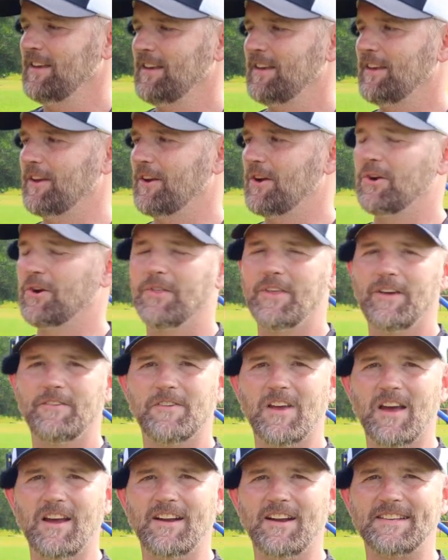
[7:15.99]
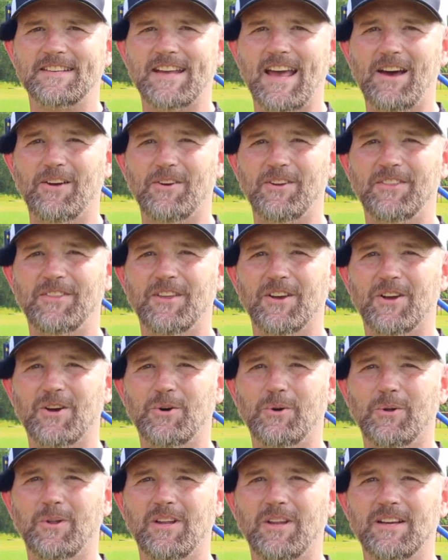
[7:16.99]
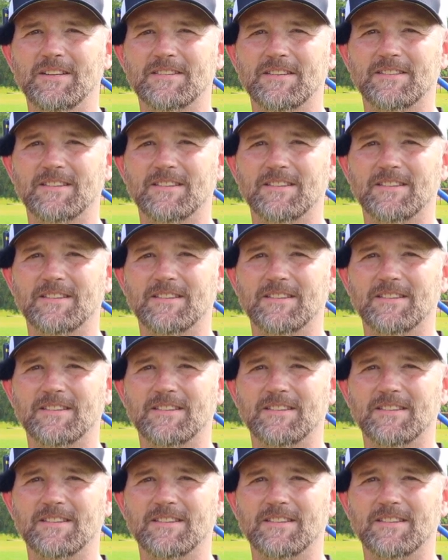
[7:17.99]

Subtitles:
you know, they've kind of touted the Coalesce